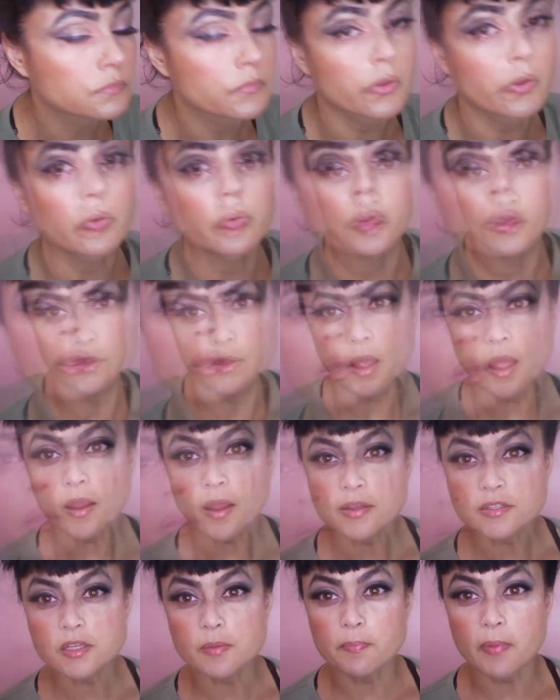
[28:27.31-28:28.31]
Okay. Hi
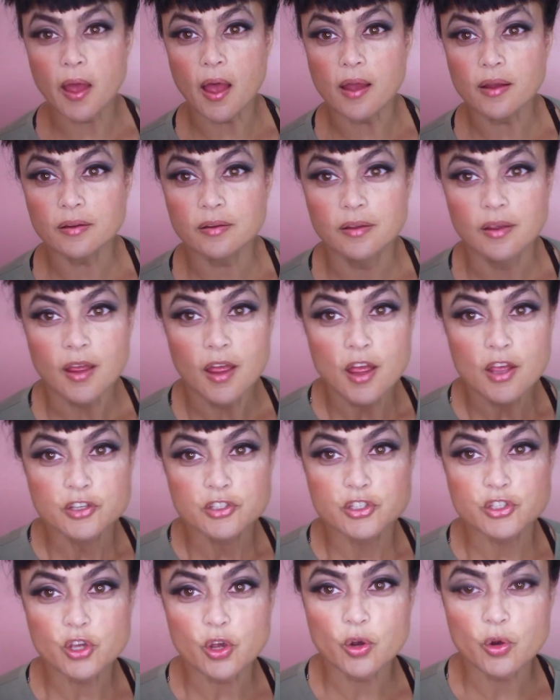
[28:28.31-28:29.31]
guys, I'm back.
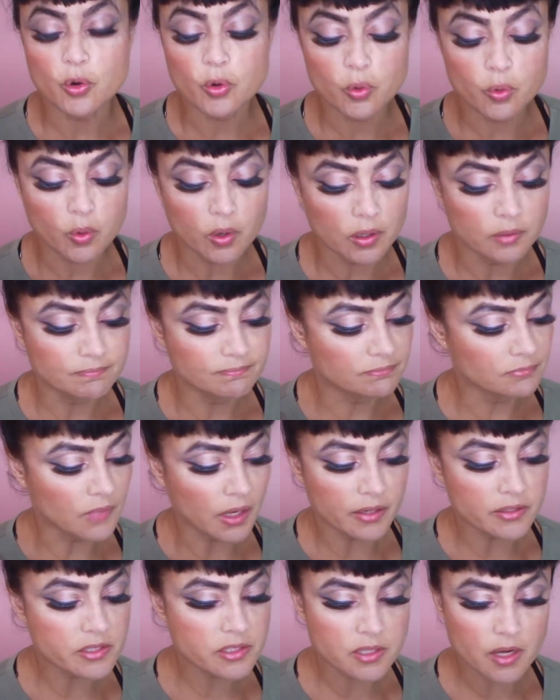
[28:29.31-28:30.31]
So
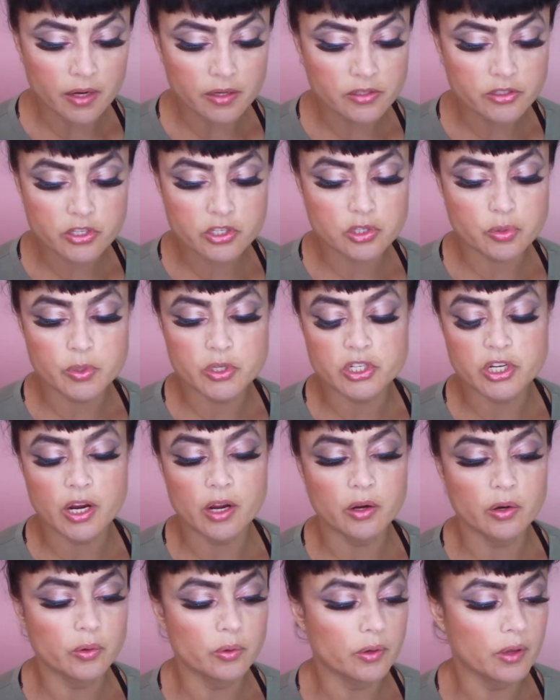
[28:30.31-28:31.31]
I decided to switch
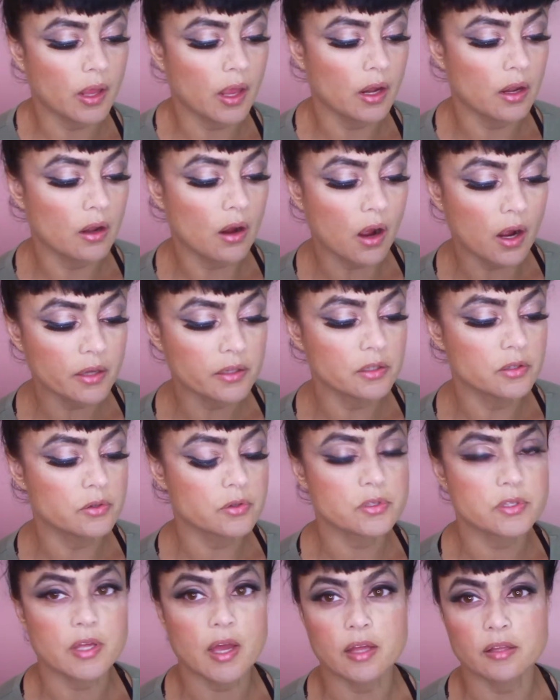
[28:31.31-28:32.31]
out and not
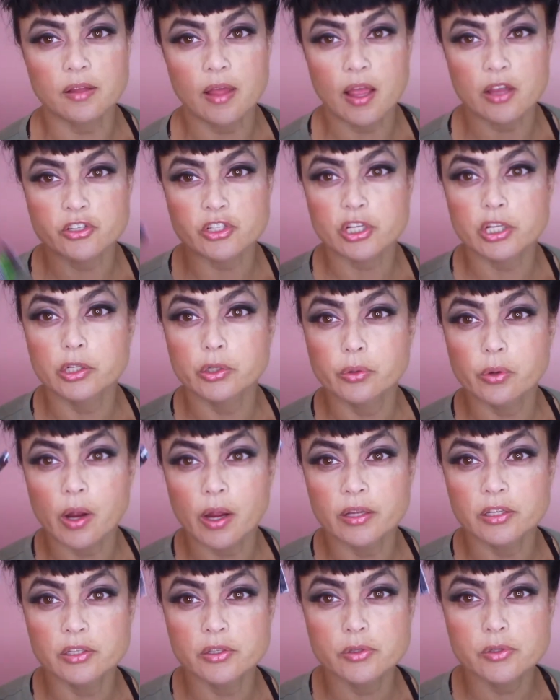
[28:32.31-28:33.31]
use that lash glue. I
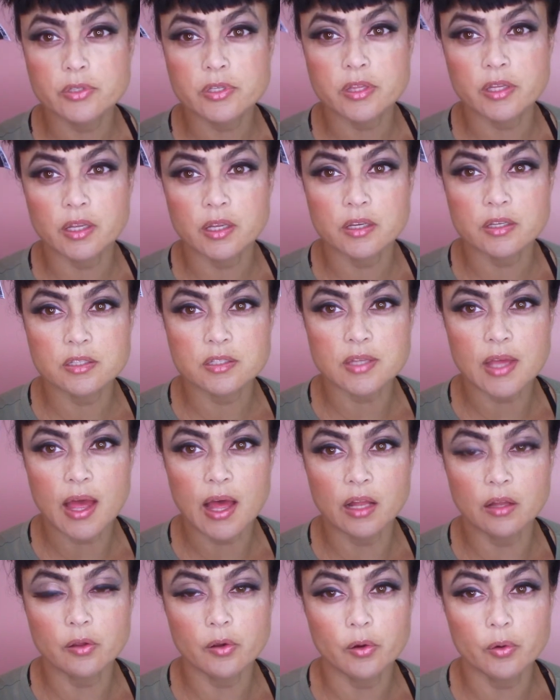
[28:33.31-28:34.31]
used the Kiss
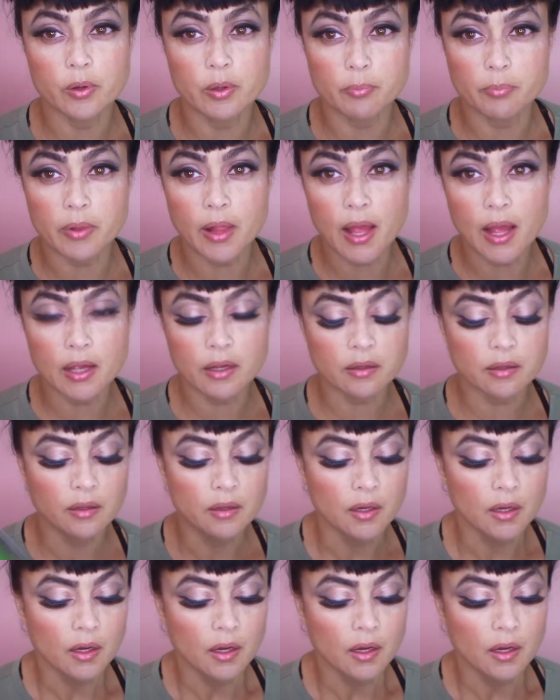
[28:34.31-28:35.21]
Aloe in black.